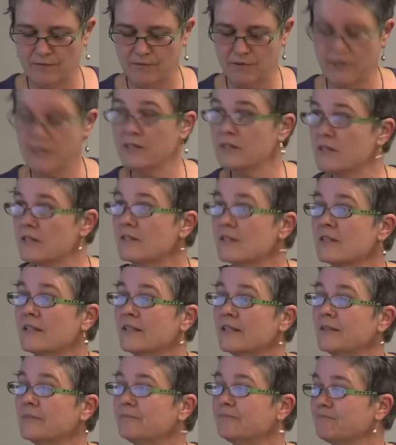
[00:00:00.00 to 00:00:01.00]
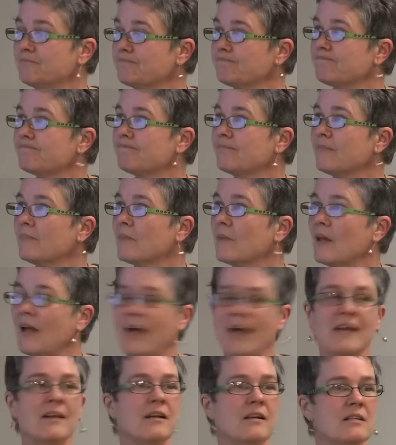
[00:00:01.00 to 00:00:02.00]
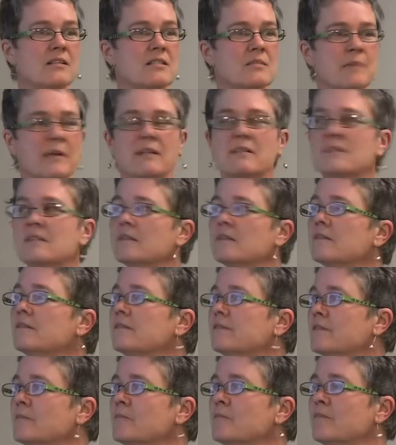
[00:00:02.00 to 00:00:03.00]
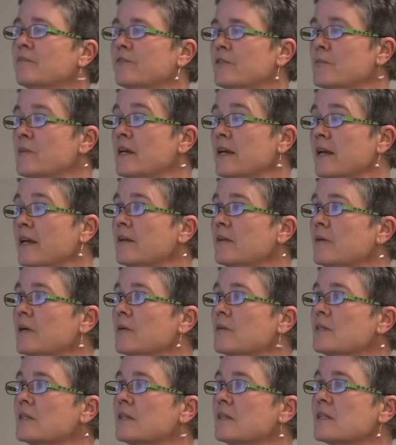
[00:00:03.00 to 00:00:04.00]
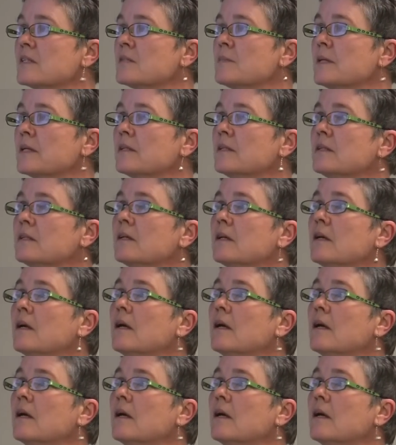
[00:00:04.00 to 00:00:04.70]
great to see, and unexpected. For me, anyway, it was unexpected.